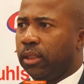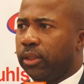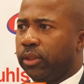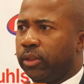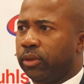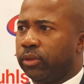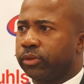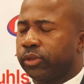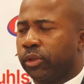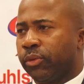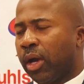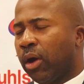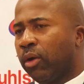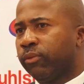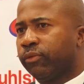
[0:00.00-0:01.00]
you know. So we
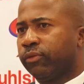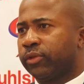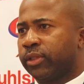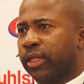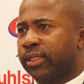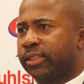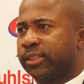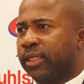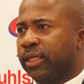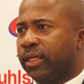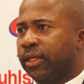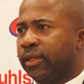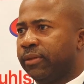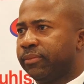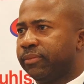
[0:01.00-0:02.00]
are hopeful that
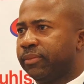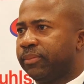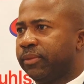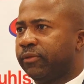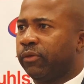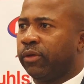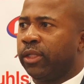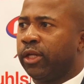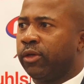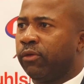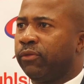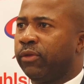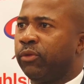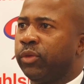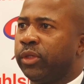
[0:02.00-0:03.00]
before the end
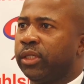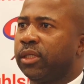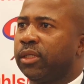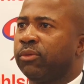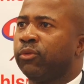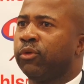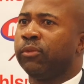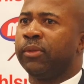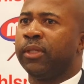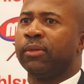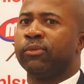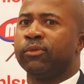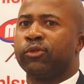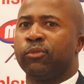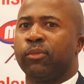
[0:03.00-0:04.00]
of the week, we'll be
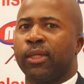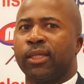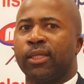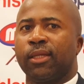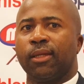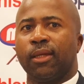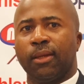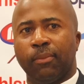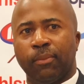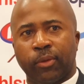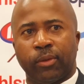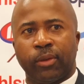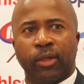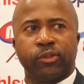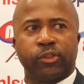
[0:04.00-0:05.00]
able to make
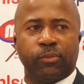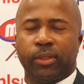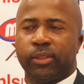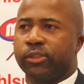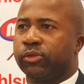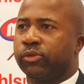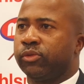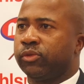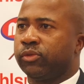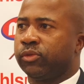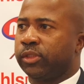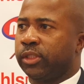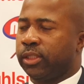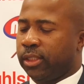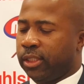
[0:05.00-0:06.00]
pronouncements to you to
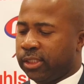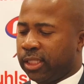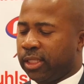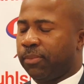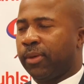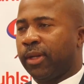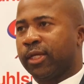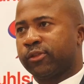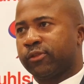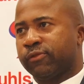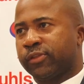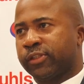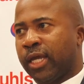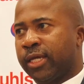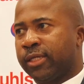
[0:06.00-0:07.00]
say, these are the players who
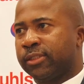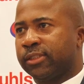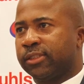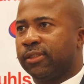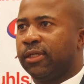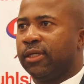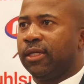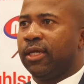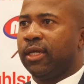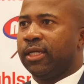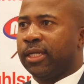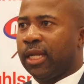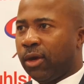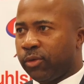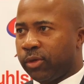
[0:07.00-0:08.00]
signed.
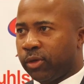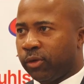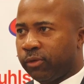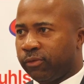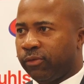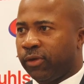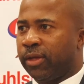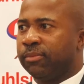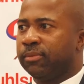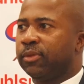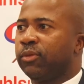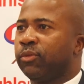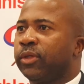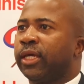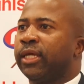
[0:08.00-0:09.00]
Now we confirm,
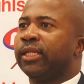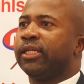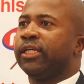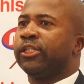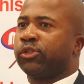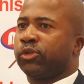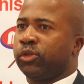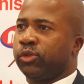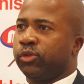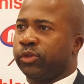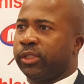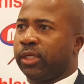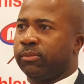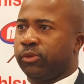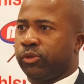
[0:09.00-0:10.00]
we can introduce
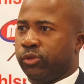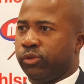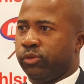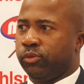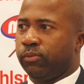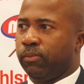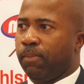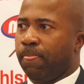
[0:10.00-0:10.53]
them to you.